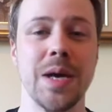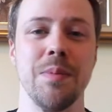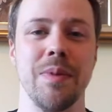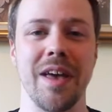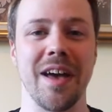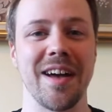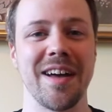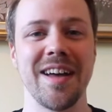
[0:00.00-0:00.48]

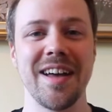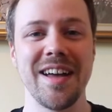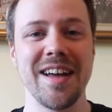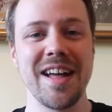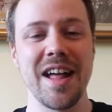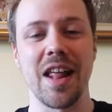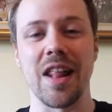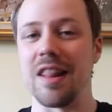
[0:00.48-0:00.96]
But yeah,
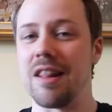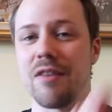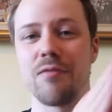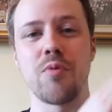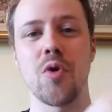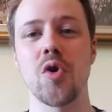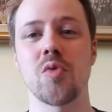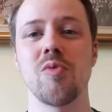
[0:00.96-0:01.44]

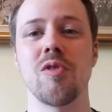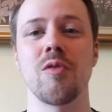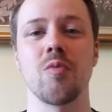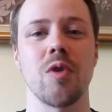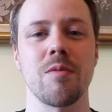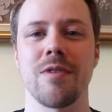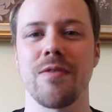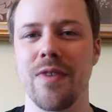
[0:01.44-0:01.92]
love Pokemon,
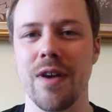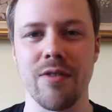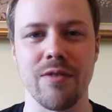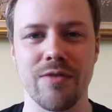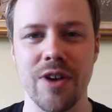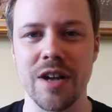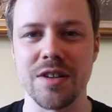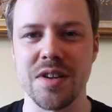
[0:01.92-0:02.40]
one of my
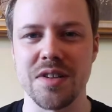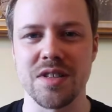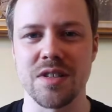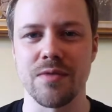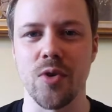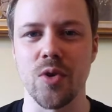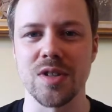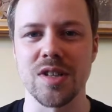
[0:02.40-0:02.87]
favourite
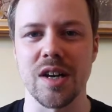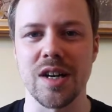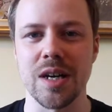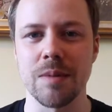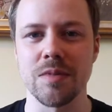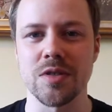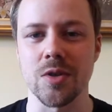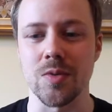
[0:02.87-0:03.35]
franchises of all
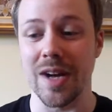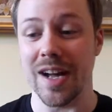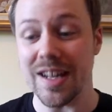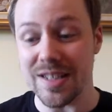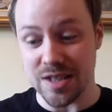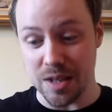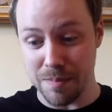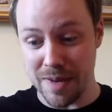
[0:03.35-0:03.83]
time, so it
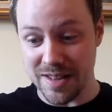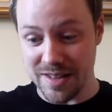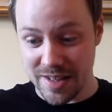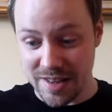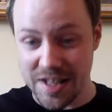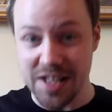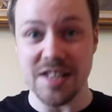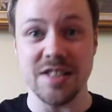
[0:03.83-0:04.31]
has to make the
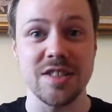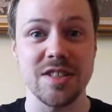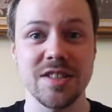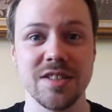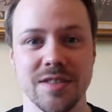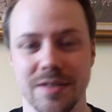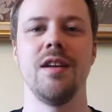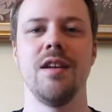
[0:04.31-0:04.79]
list.
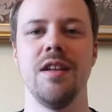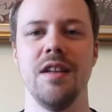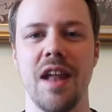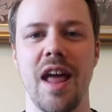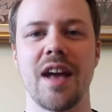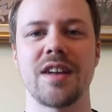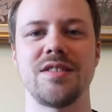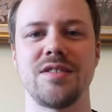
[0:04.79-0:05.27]

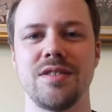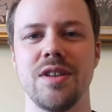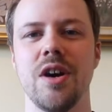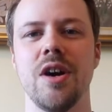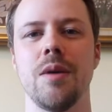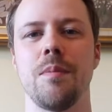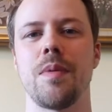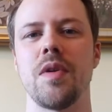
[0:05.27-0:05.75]
Next
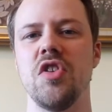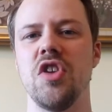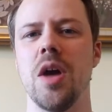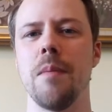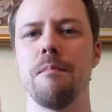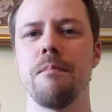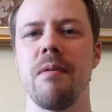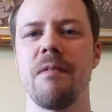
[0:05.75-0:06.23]
up,
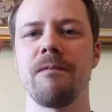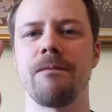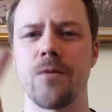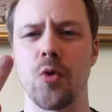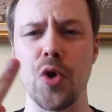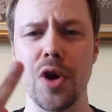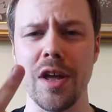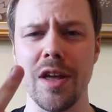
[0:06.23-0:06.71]
number
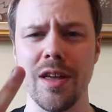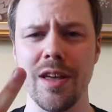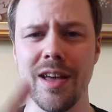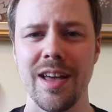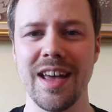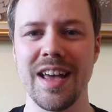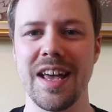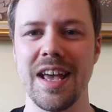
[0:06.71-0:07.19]
3
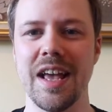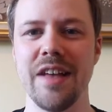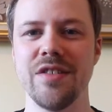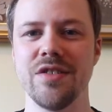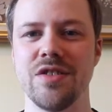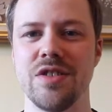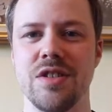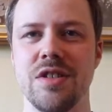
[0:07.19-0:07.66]

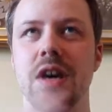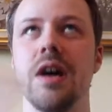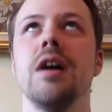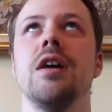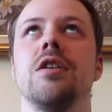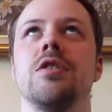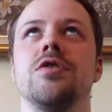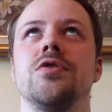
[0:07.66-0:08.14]
is
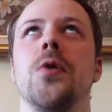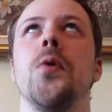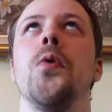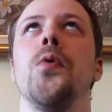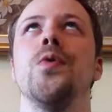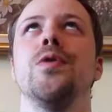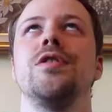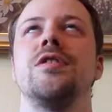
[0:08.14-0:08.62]
Dark
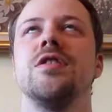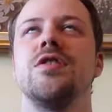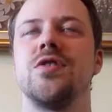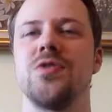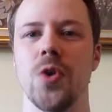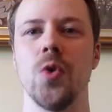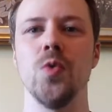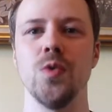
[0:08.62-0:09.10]
Souls, the
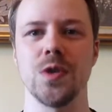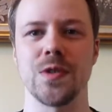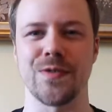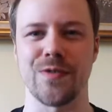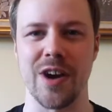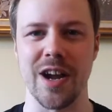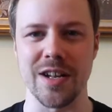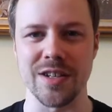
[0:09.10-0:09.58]
Souls
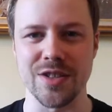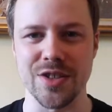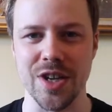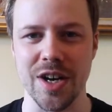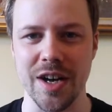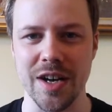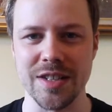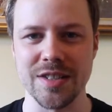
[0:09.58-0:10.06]

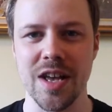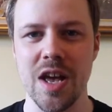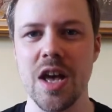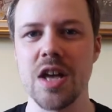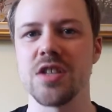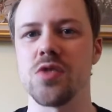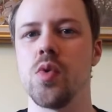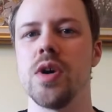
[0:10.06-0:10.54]
franchise.
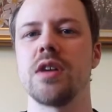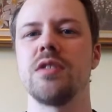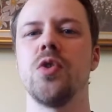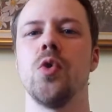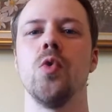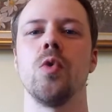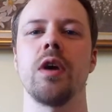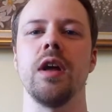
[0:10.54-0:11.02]
So we're
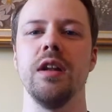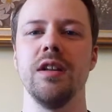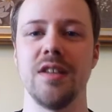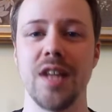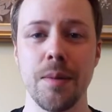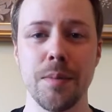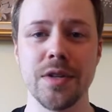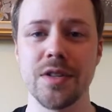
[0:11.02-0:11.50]
talking
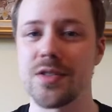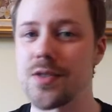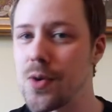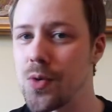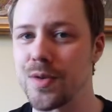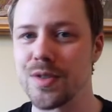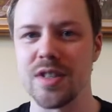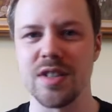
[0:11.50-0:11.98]
Demon
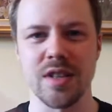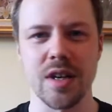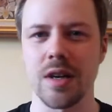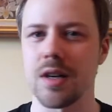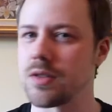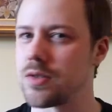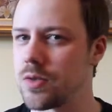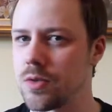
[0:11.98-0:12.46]
Souls,
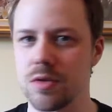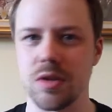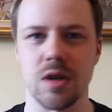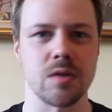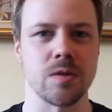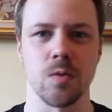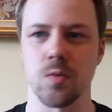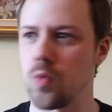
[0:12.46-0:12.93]
Dark Souls
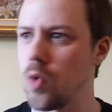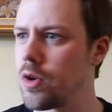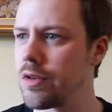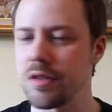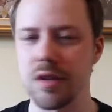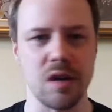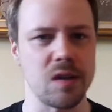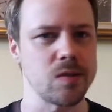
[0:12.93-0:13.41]

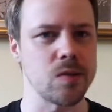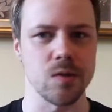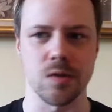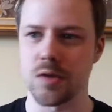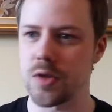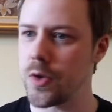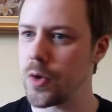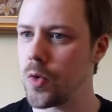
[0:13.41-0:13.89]
1, Dark
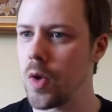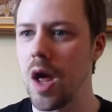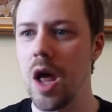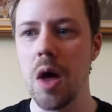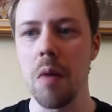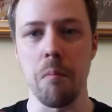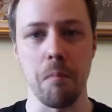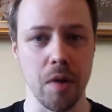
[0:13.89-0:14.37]
Souls 2,
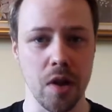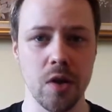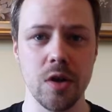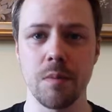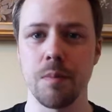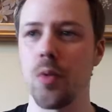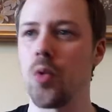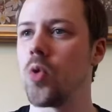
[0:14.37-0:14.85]

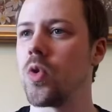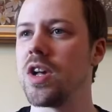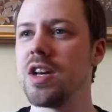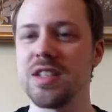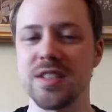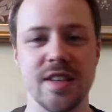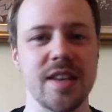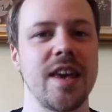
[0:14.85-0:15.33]
Bloodborne,
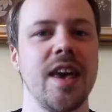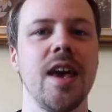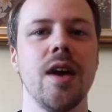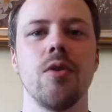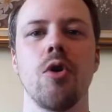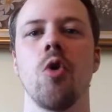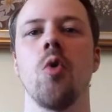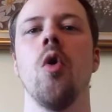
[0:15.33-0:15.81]

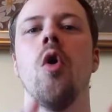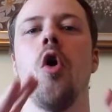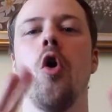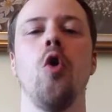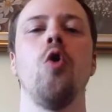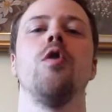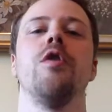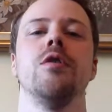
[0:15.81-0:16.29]
Sekiro,
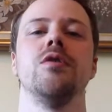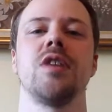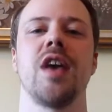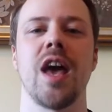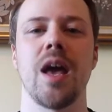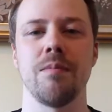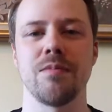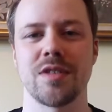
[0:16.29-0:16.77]
all those
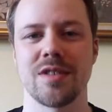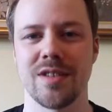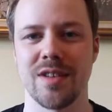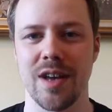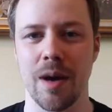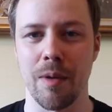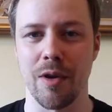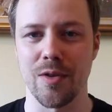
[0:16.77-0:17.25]
games
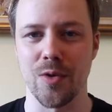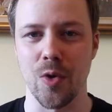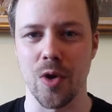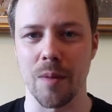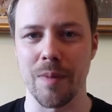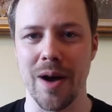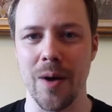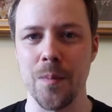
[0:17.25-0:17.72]
I'm going to
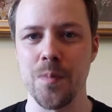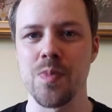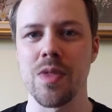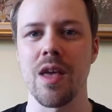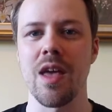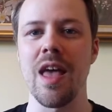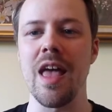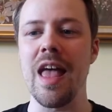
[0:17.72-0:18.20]
talk about.
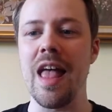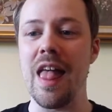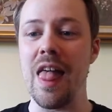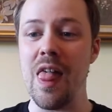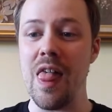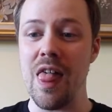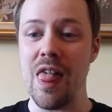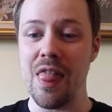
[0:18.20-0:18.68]

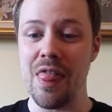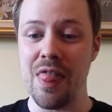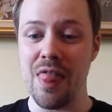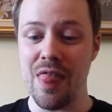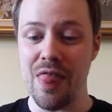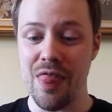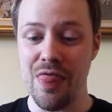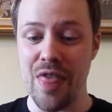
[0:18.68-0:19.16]

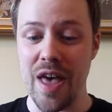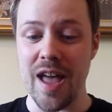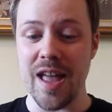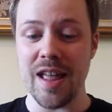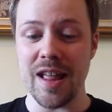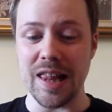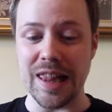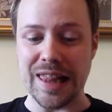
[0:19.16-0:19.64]

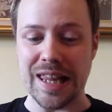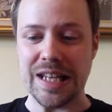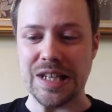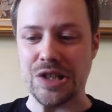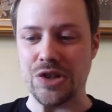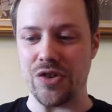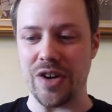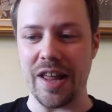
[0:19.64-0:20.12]
They
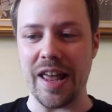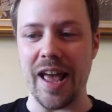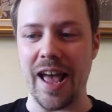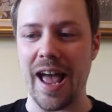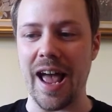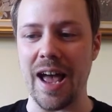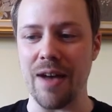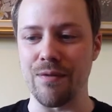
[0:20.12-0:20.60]
literally
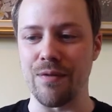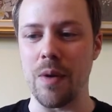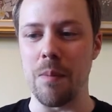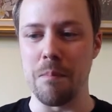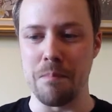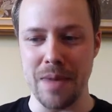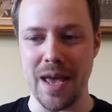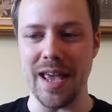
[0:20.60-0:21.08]
have
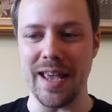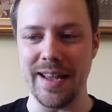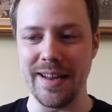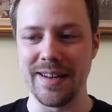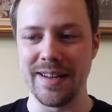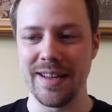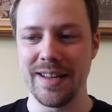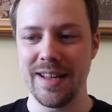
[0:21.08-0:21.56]

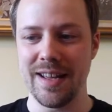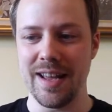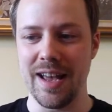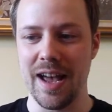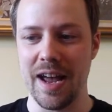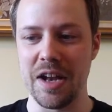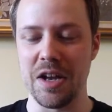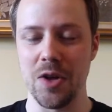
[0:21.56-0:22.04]
made
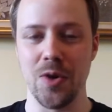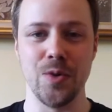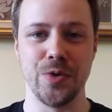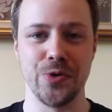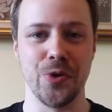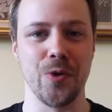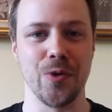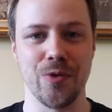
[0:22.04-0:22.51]
a new
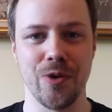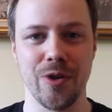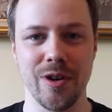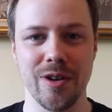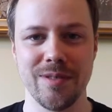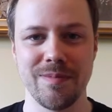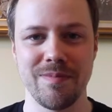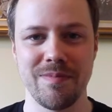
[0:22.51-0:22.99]

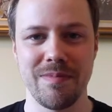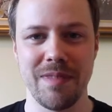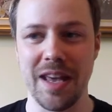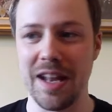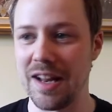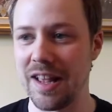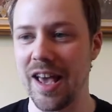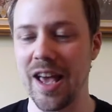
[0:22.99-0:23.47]
genre
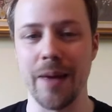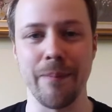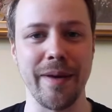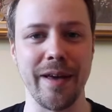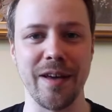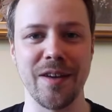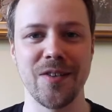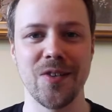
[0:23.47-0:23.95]
in
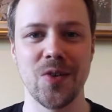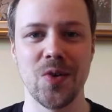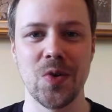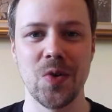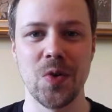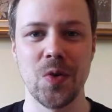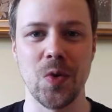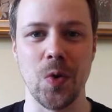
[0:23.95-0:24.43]
gaming
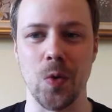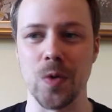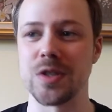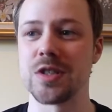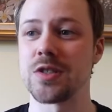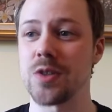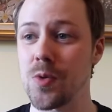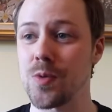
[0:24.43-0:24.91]
called
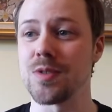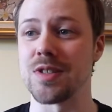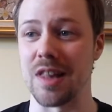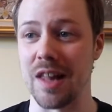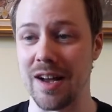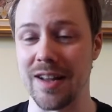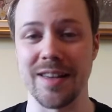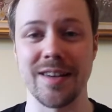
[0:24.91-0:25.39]

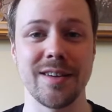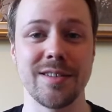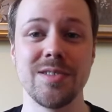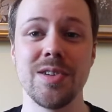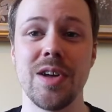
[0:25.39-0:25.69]
Souls-like.